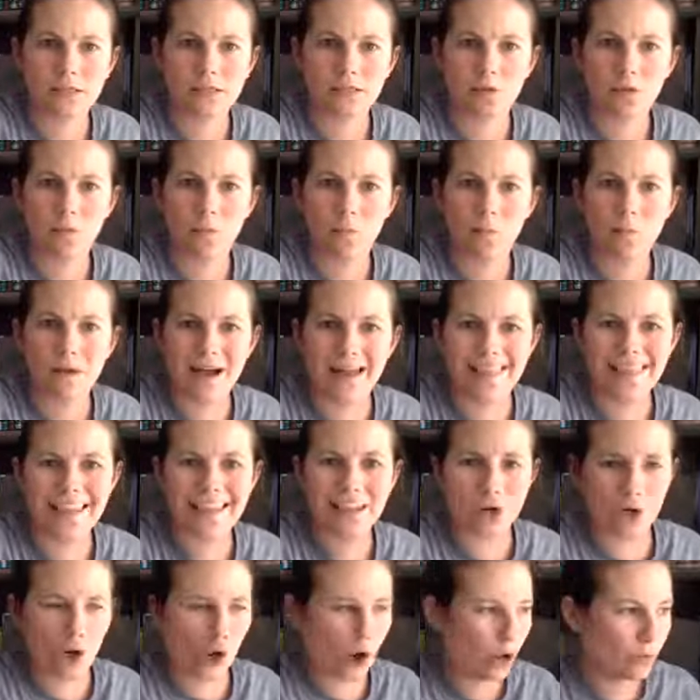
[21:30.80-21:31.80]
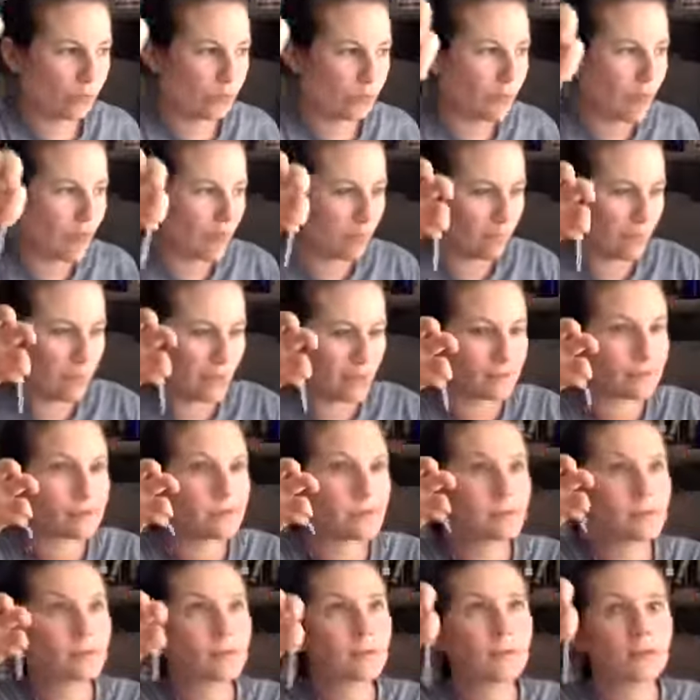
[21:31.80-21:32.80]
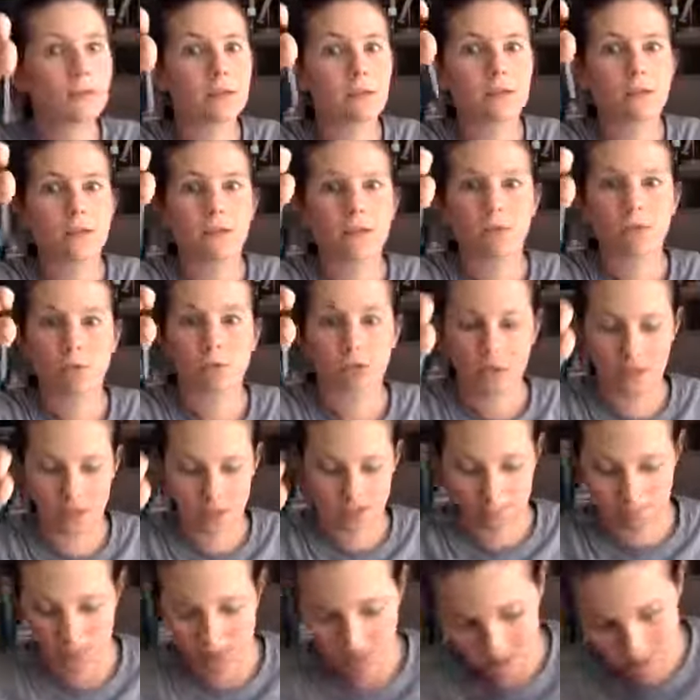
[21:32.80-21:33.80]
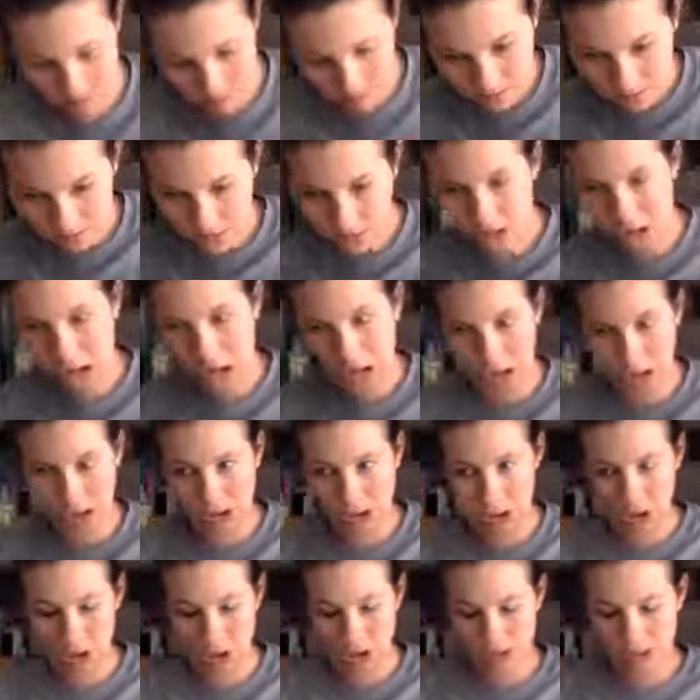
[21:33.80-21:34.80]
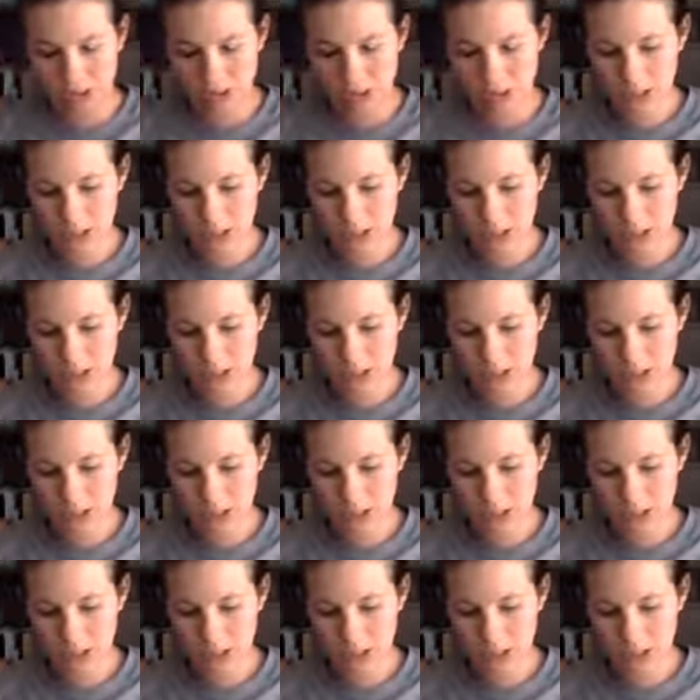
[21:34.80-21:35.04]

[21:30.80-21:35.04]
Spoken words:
little, I think they're called pipettes, if we're gonna be legit.